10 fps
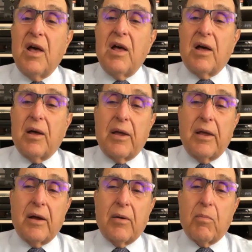a
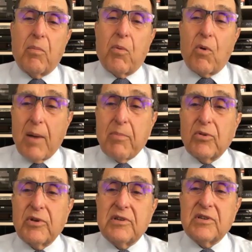uh,
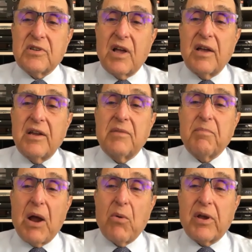properly designed
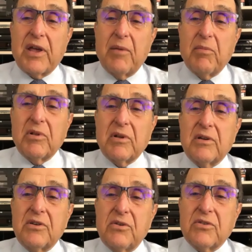power cable
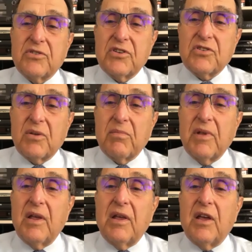onto your system,
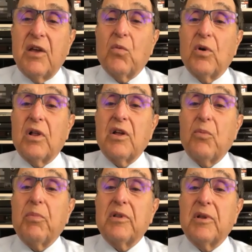it will
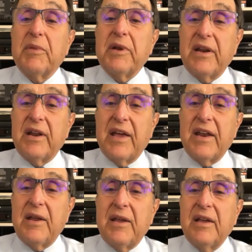help eliminate
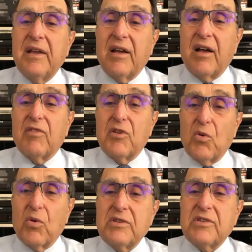any of the
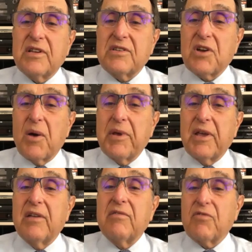noise that's coming
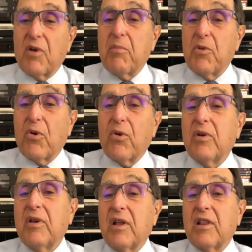in from your
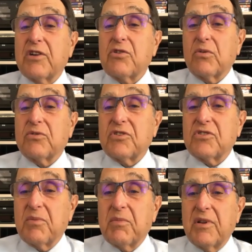electrical
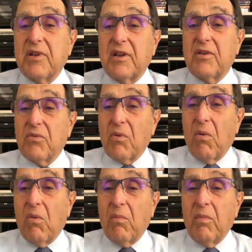system in, in your home.